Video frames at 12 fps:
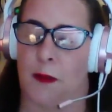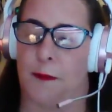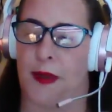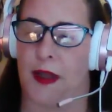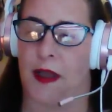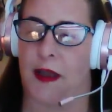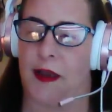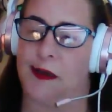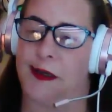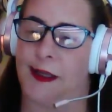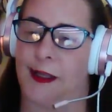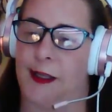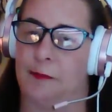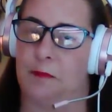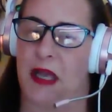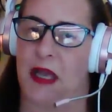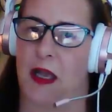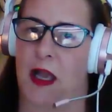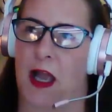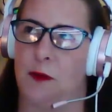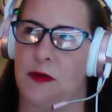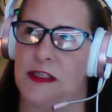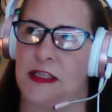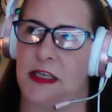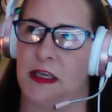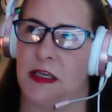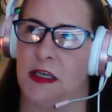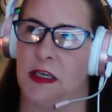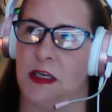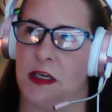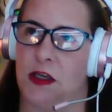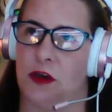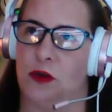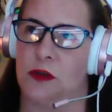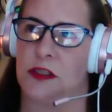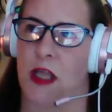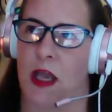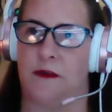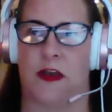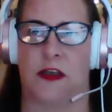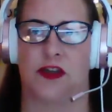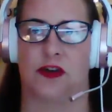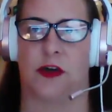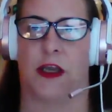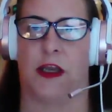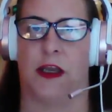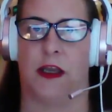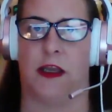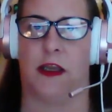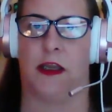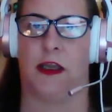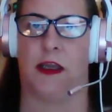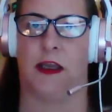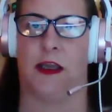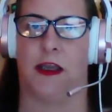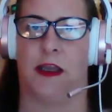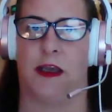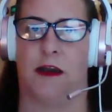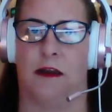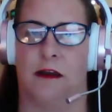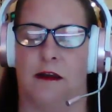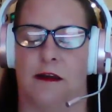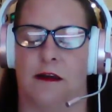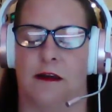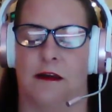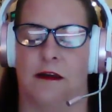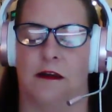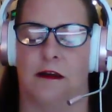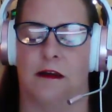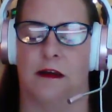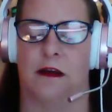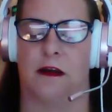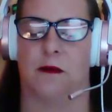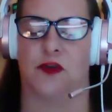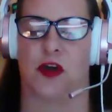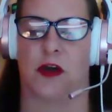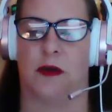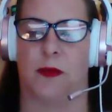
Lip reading: But I was in who's live yesterday? I'm drawing a